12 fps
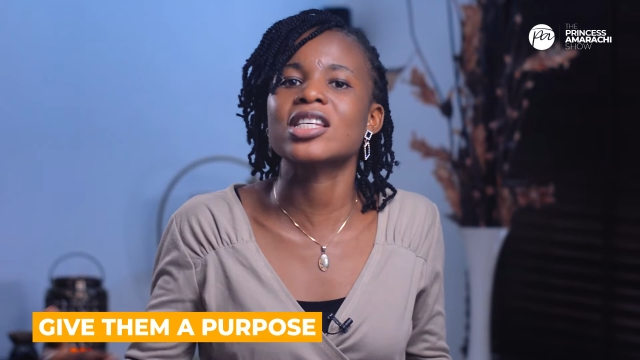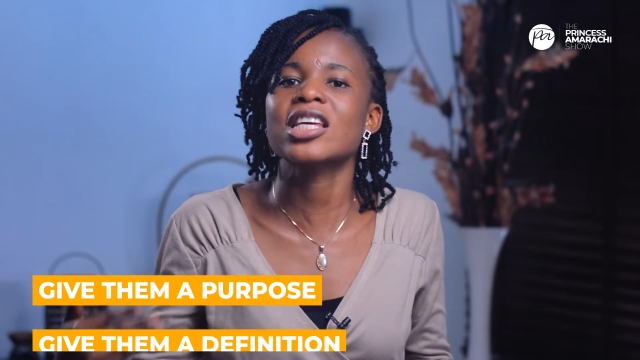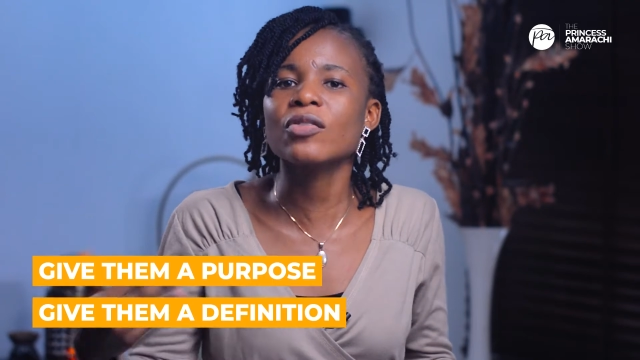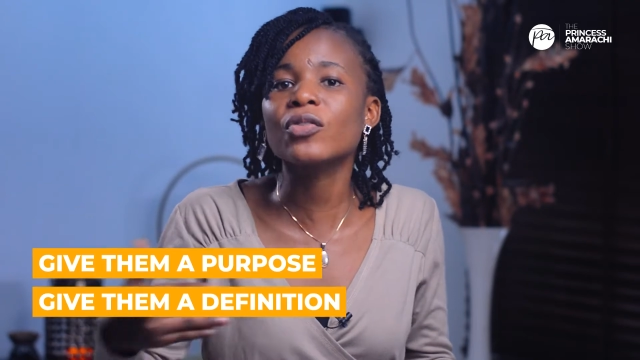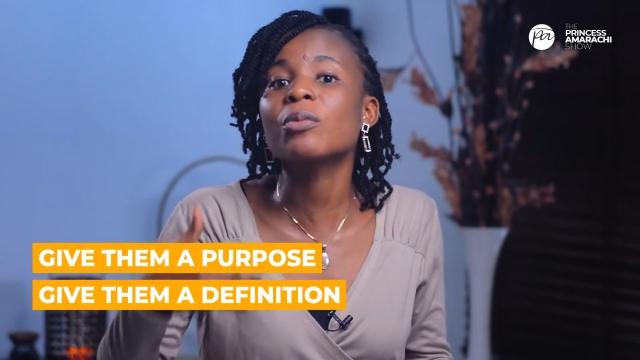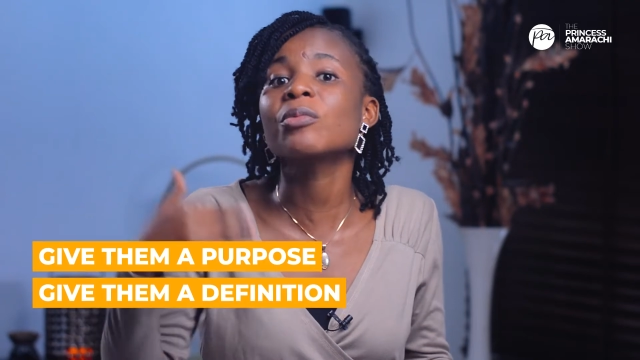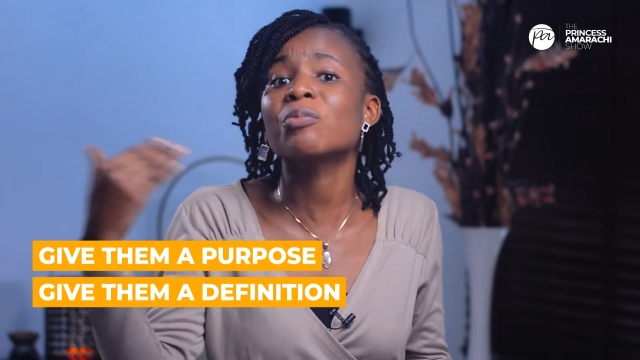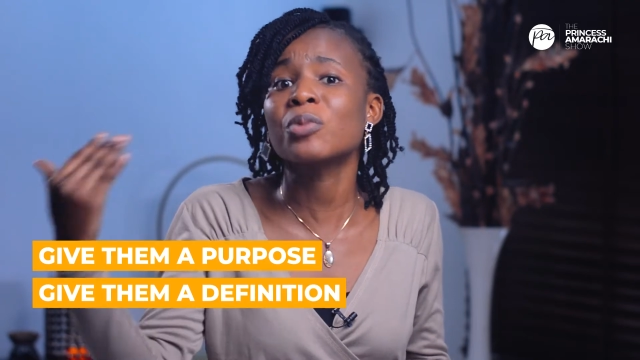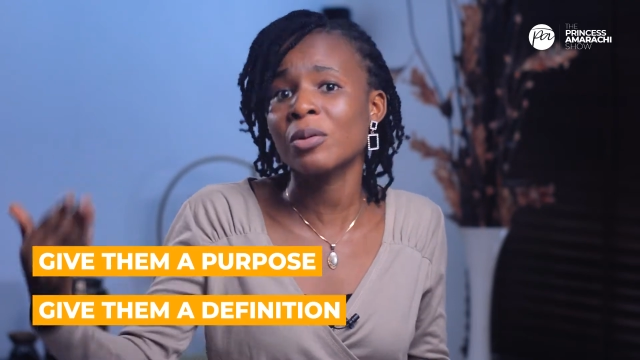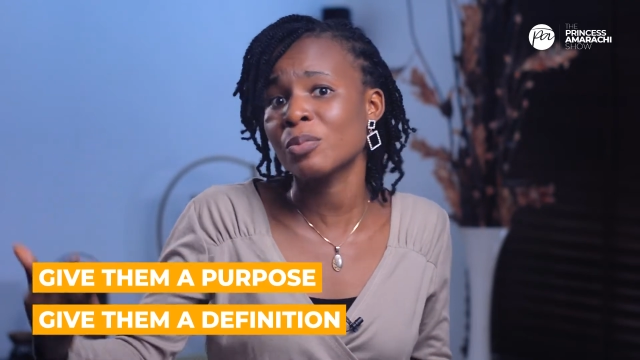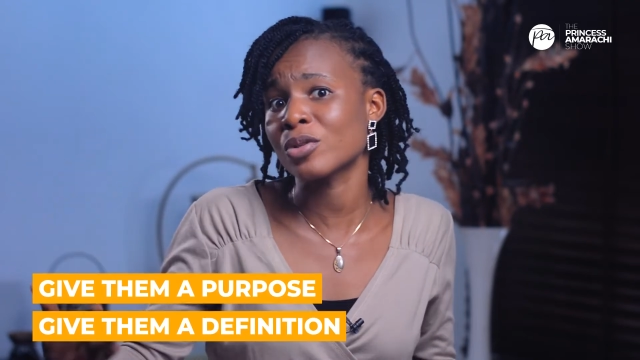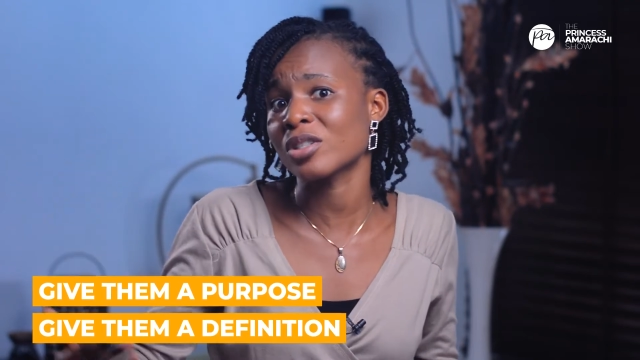Give them a
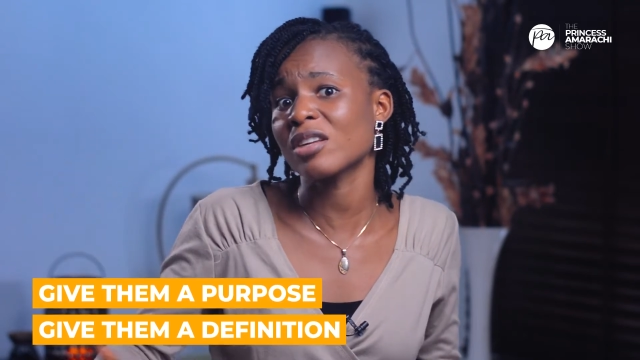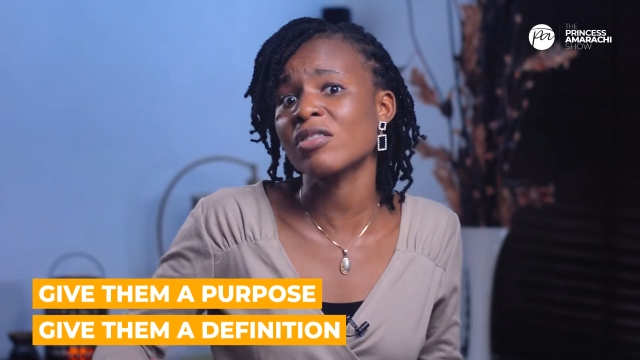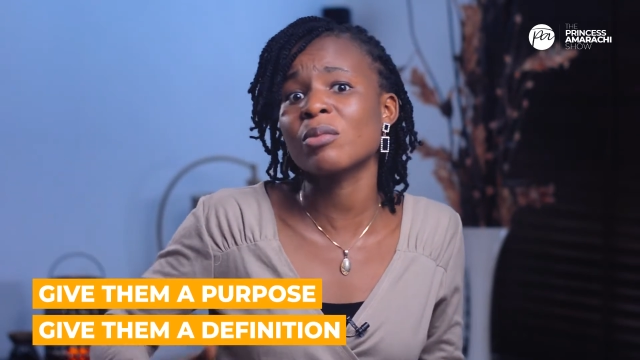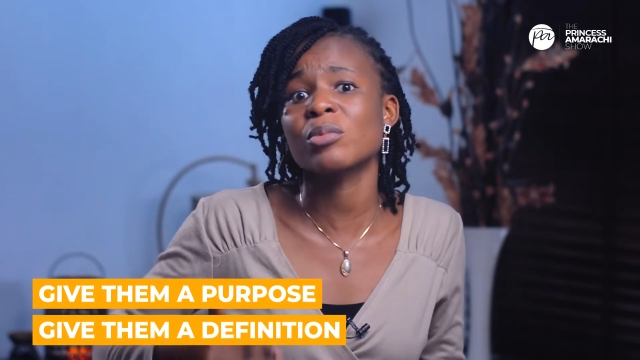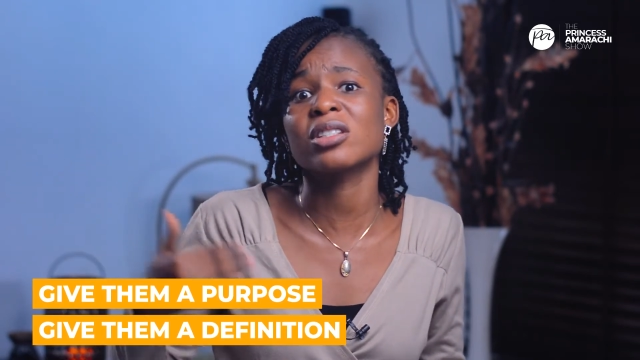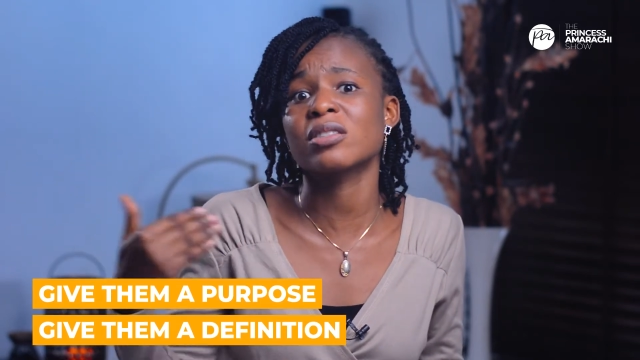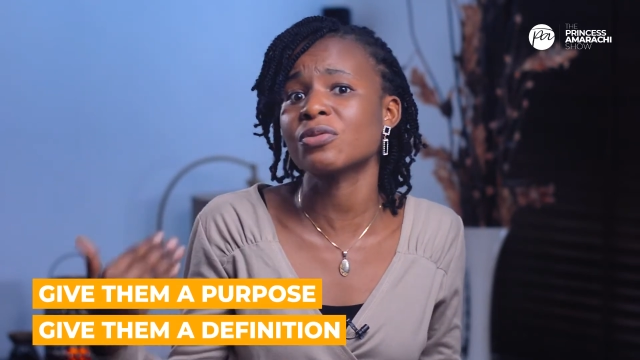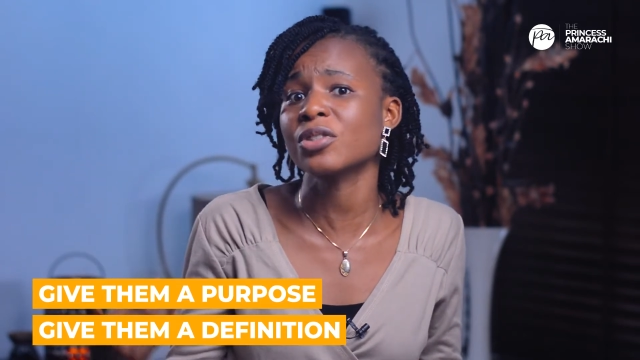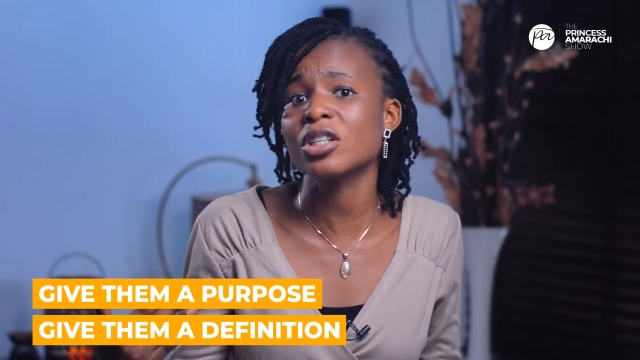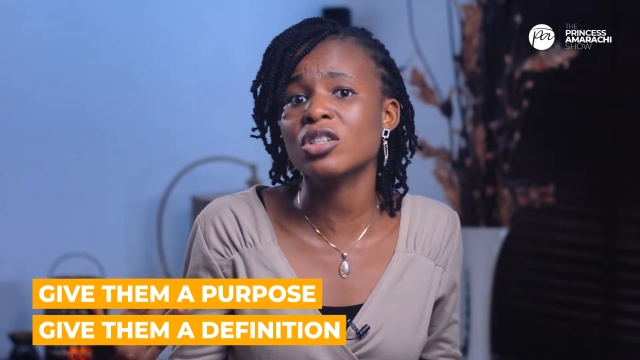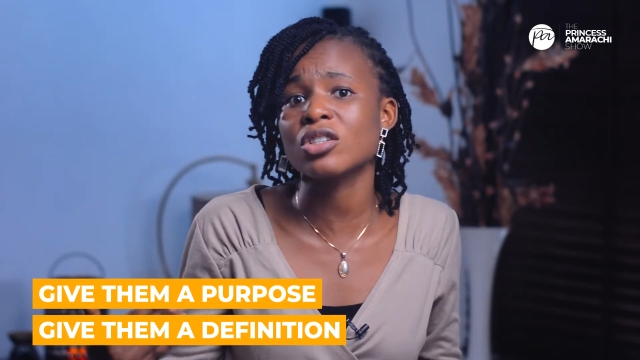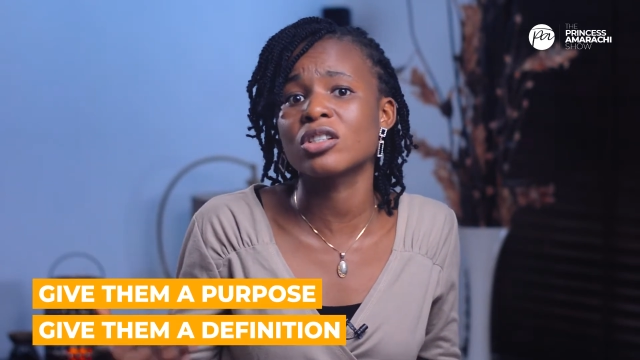purpose, give them a
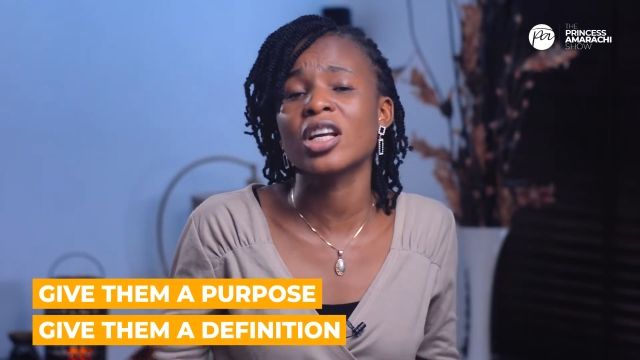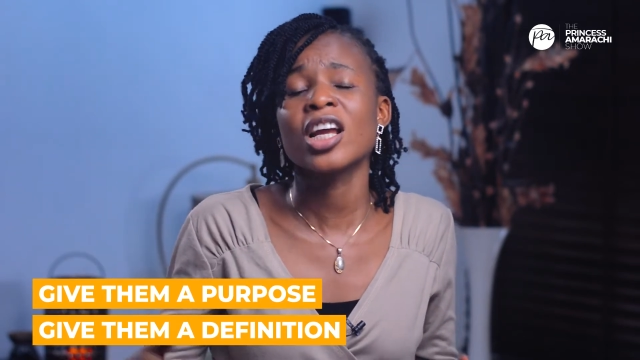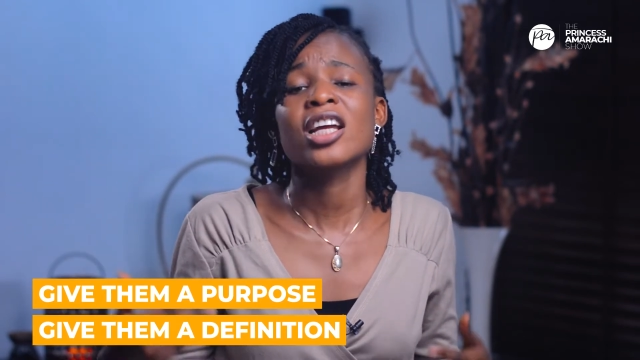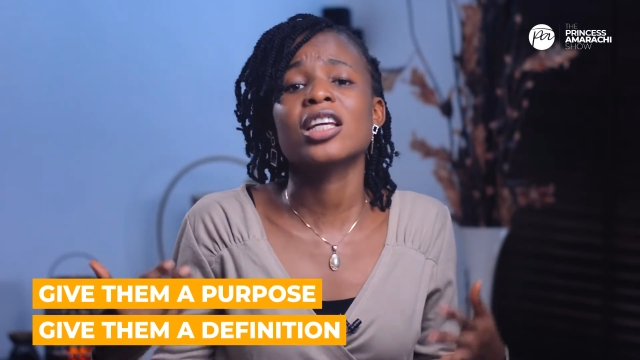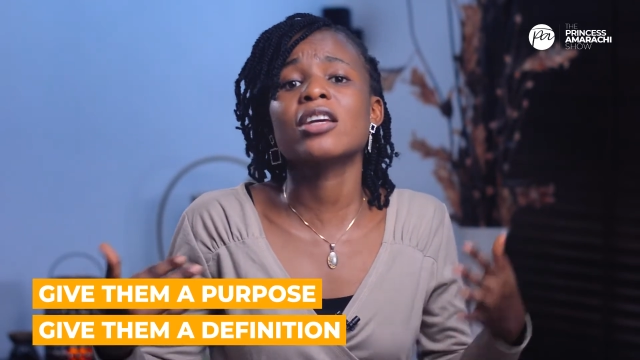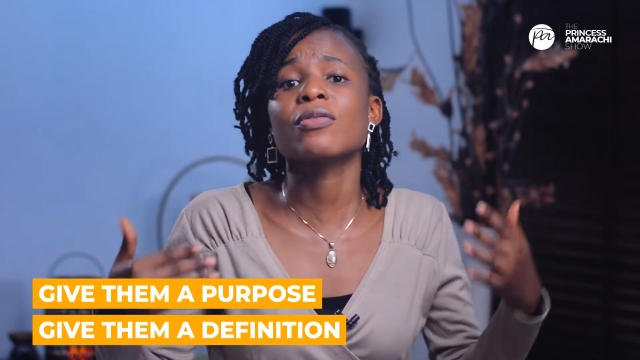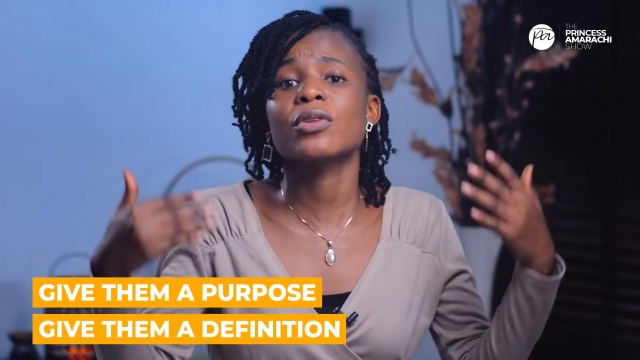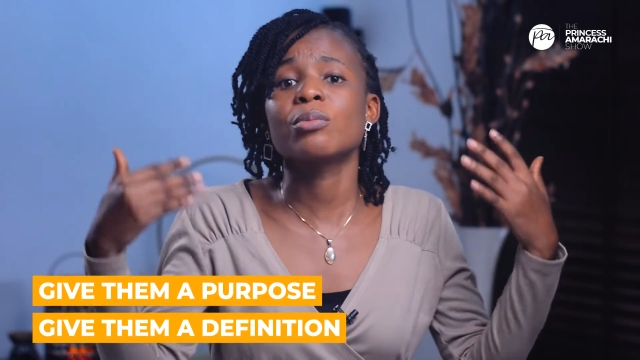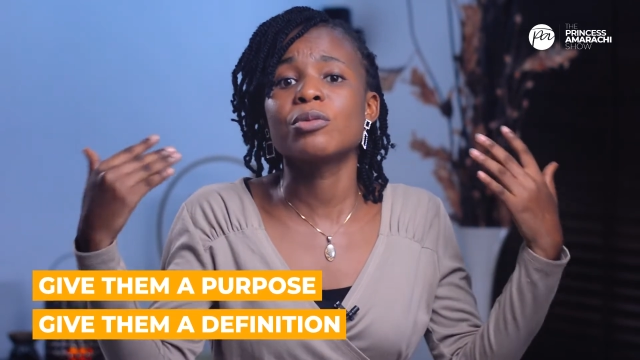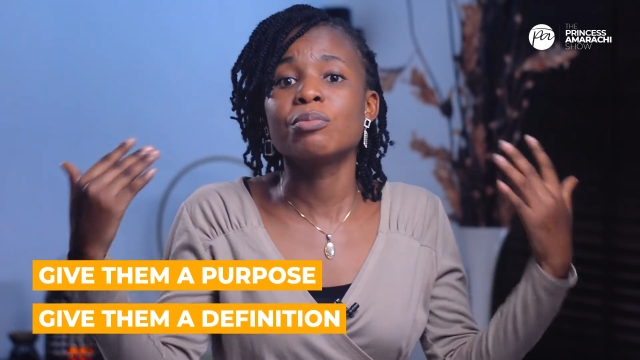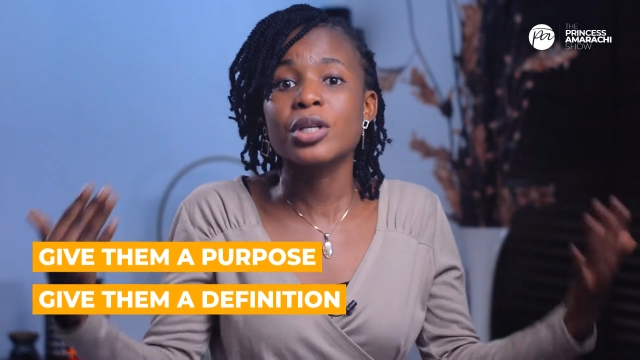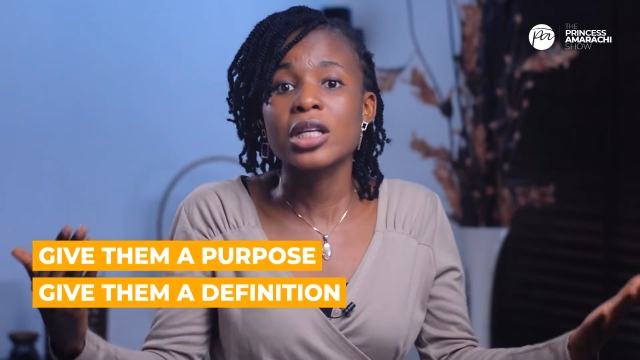definition, give them
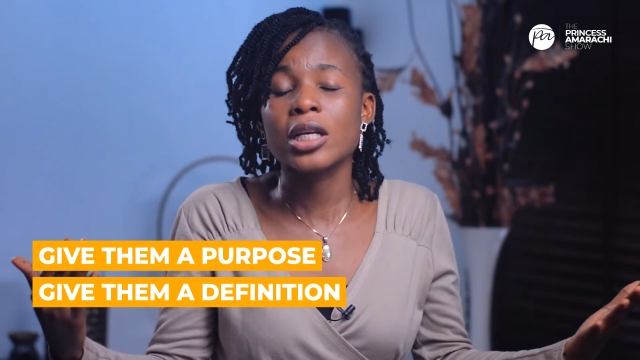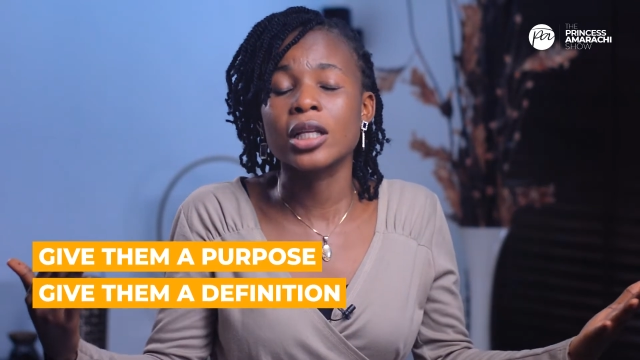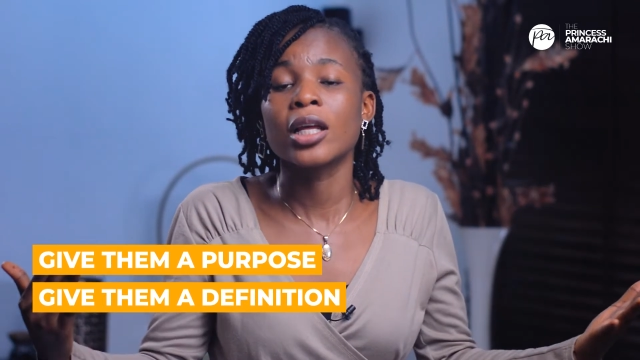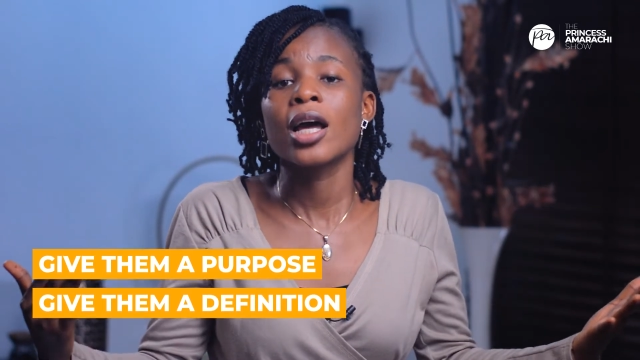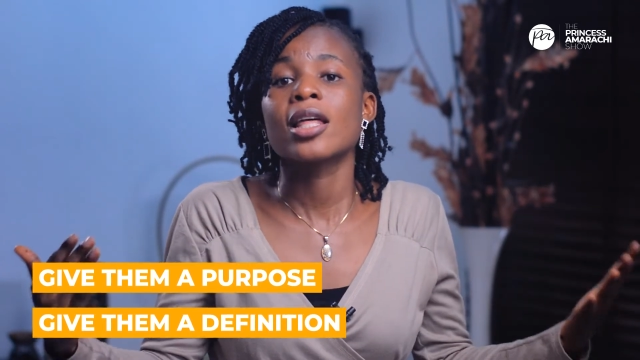a meaning.